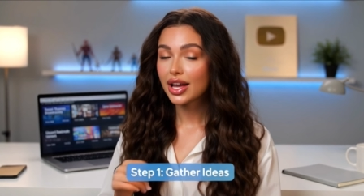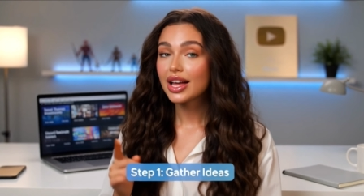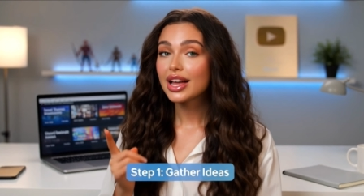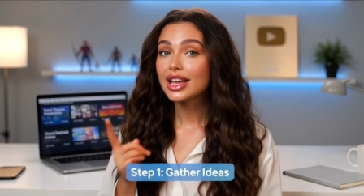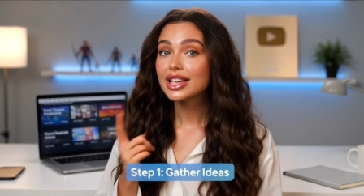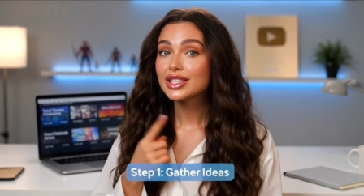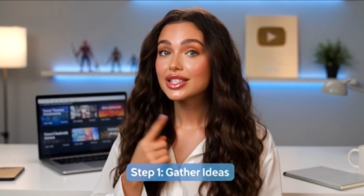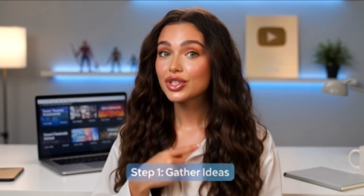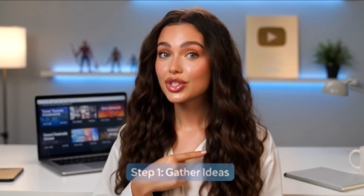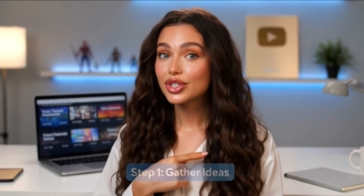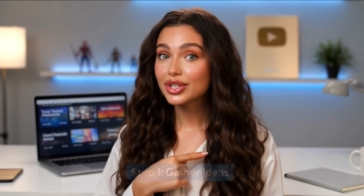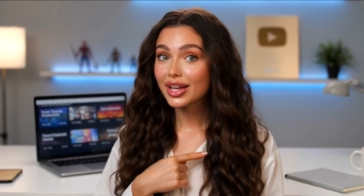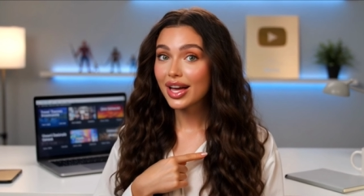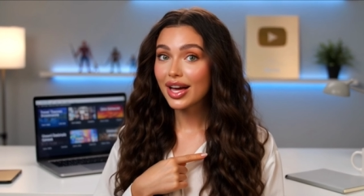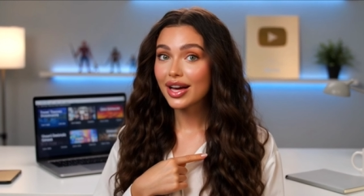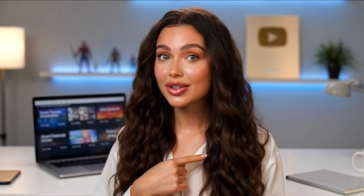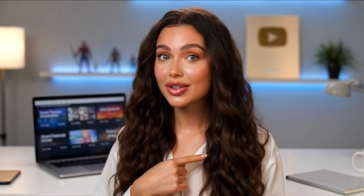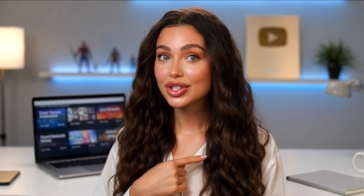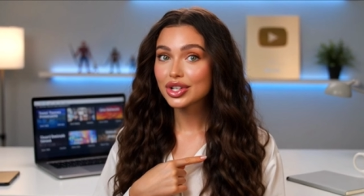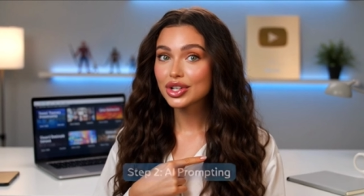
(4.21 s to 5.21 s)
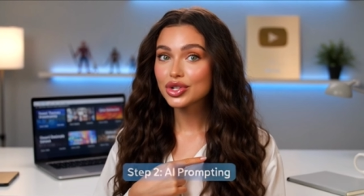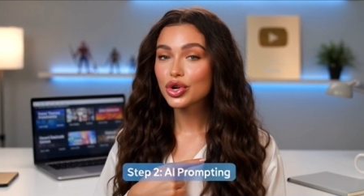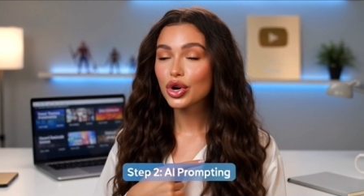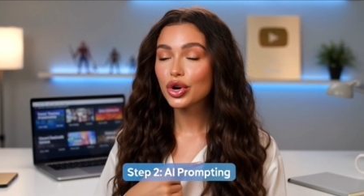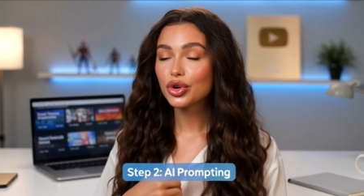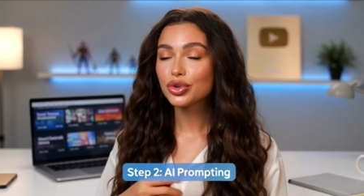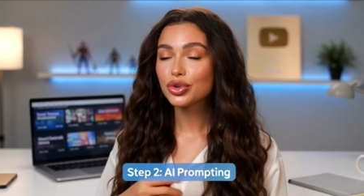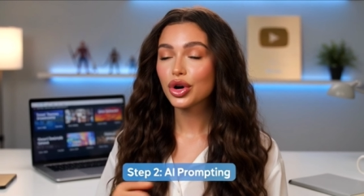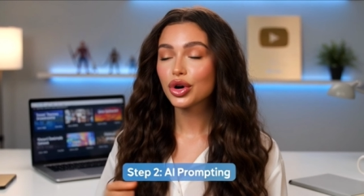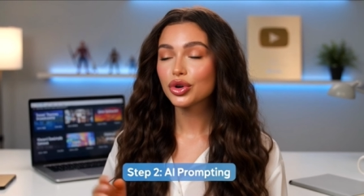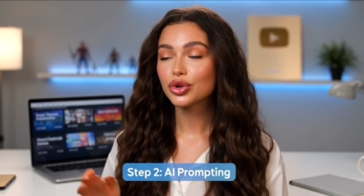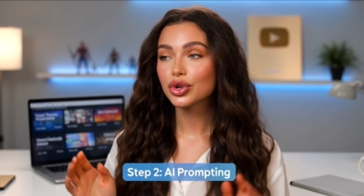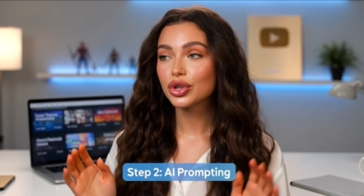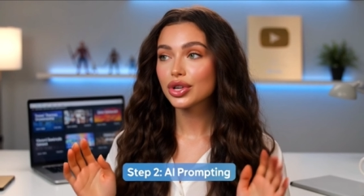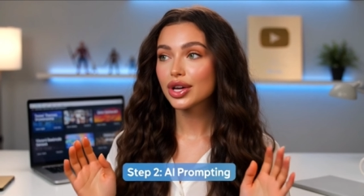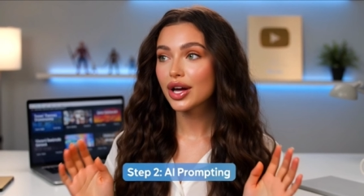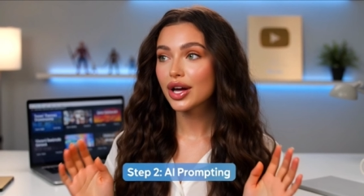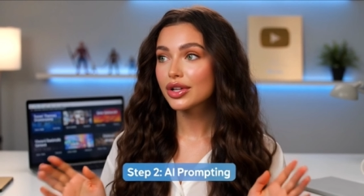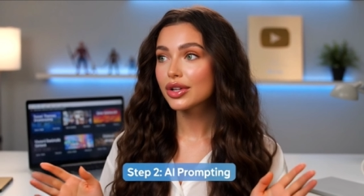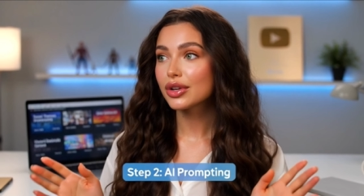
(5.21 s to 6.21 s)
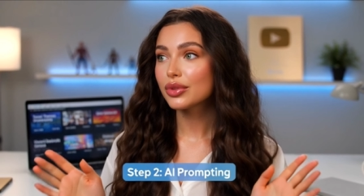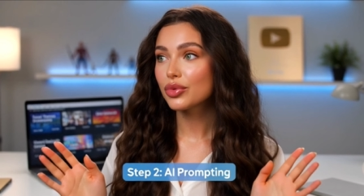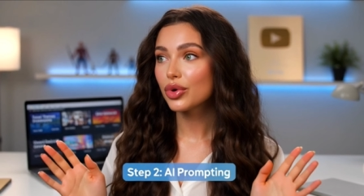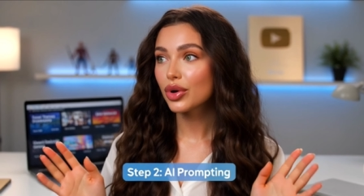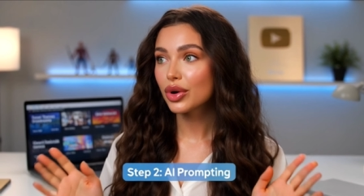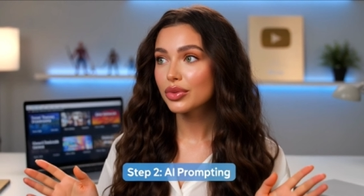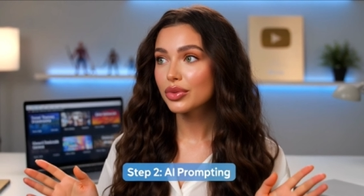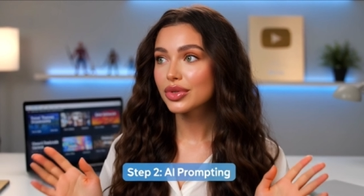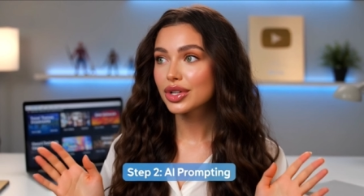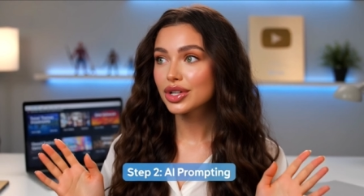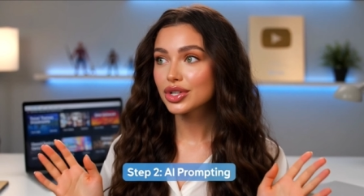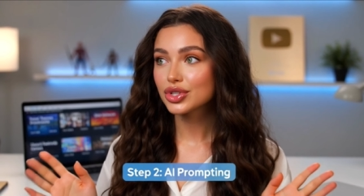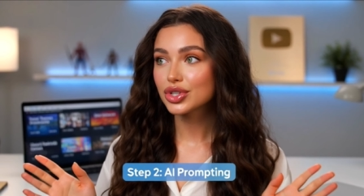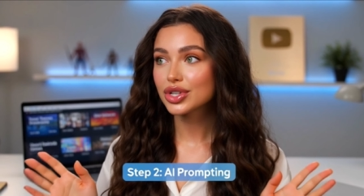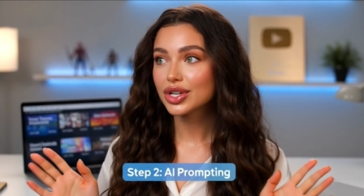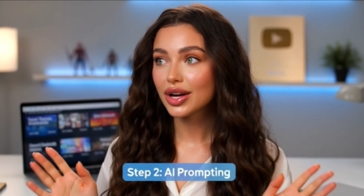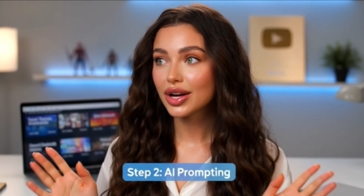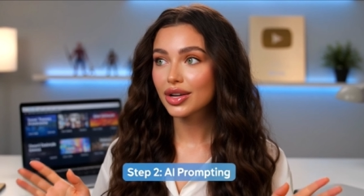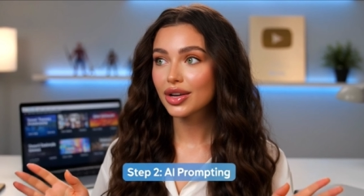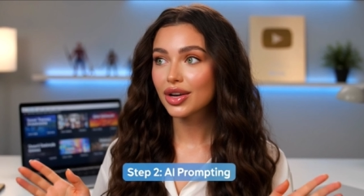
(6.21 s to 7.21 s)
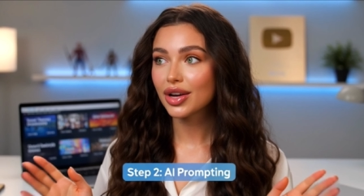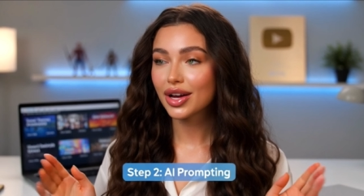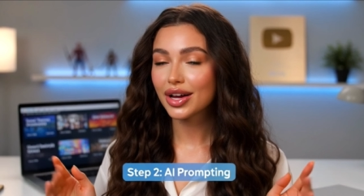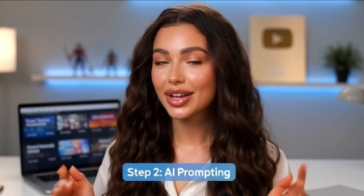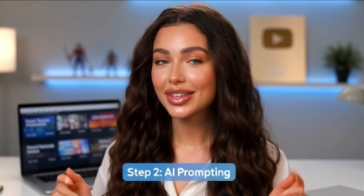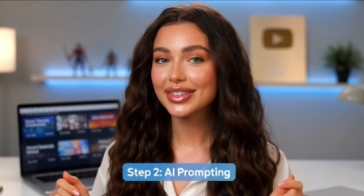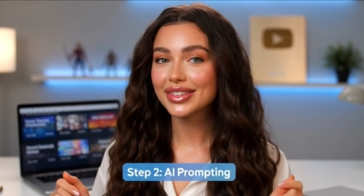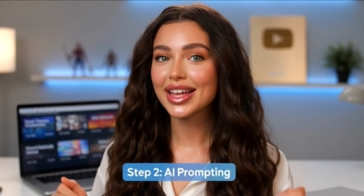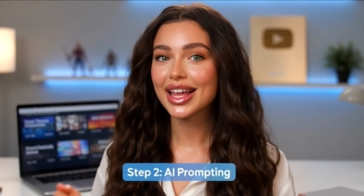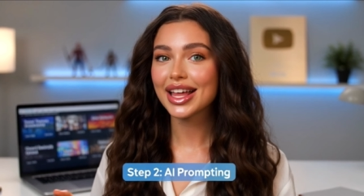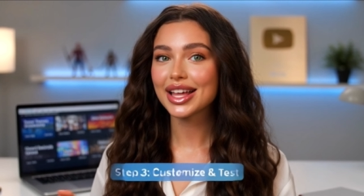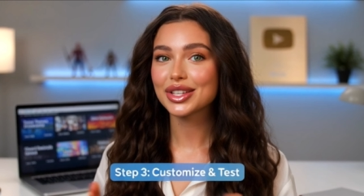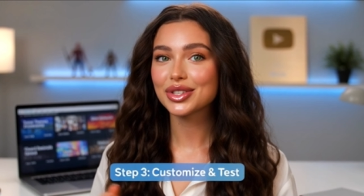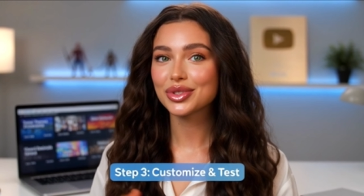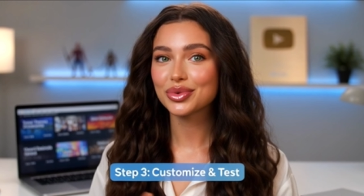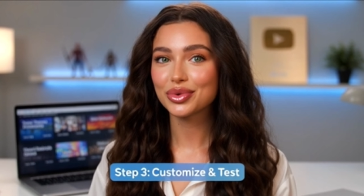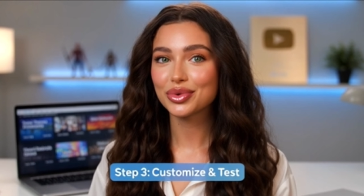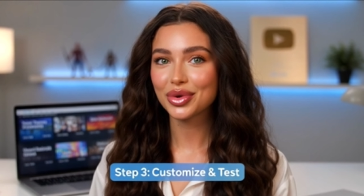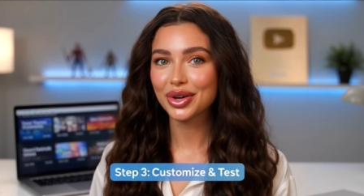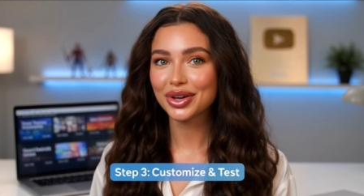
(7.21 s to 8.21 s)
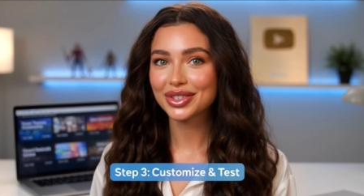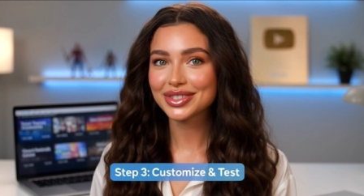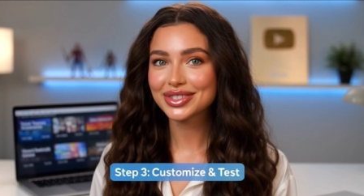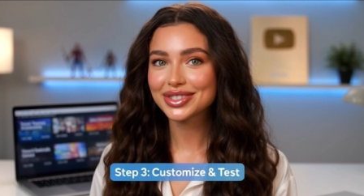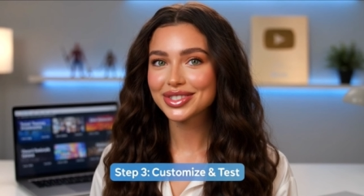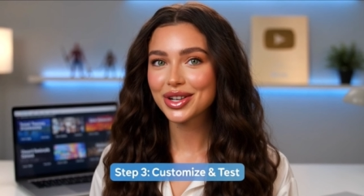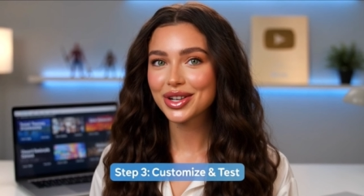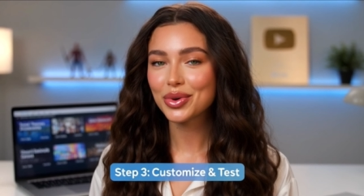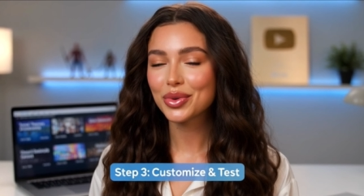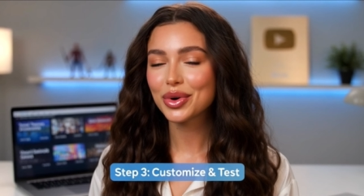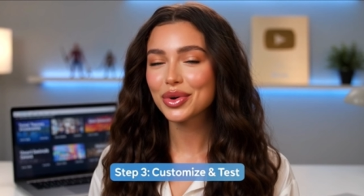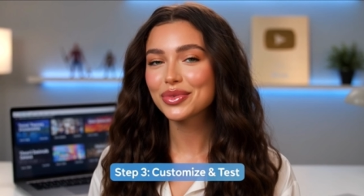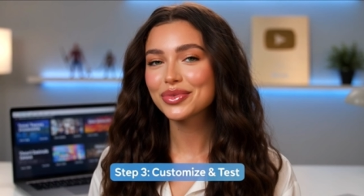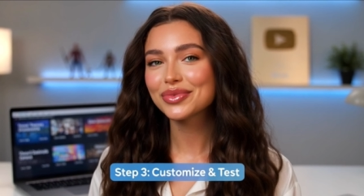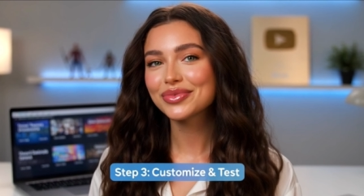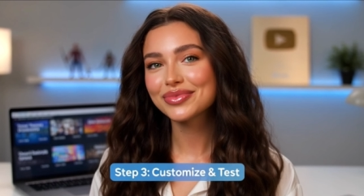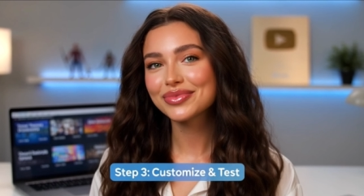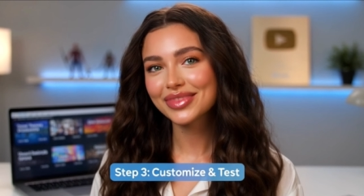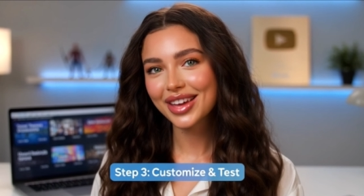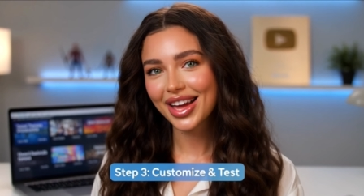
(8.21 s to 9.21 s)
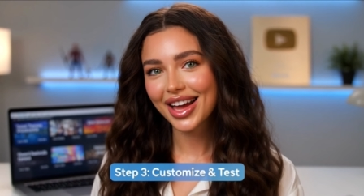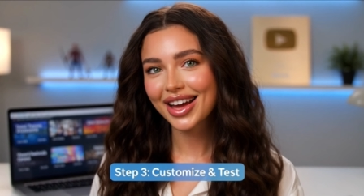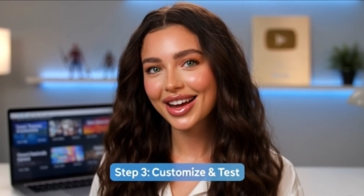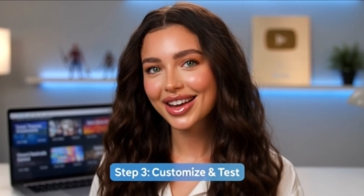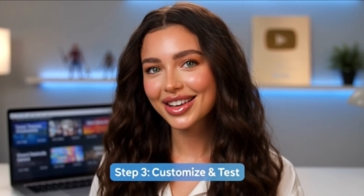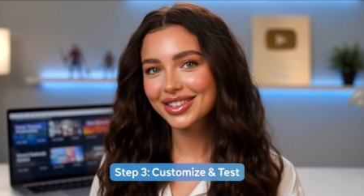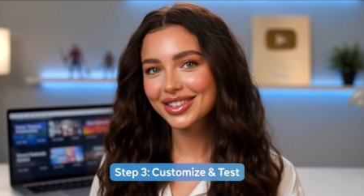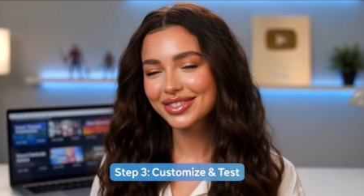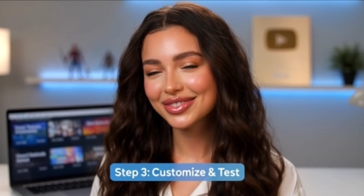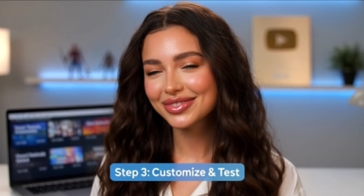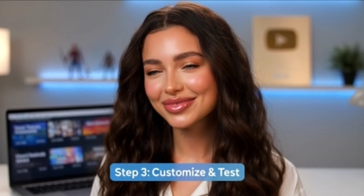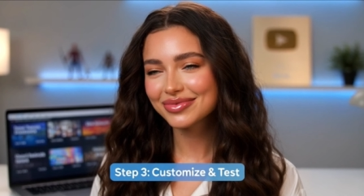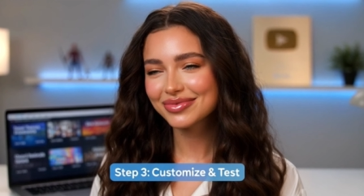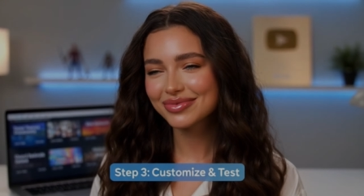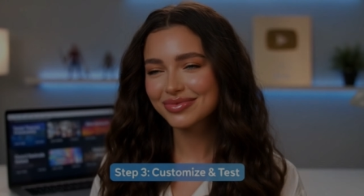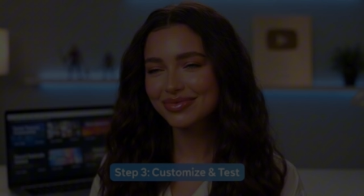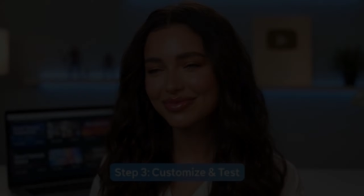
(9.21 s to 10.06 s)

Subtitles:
In this video, I'll show you how to create clickable thumbnails using AI in a few simple steps. Step 1, gather your ideas.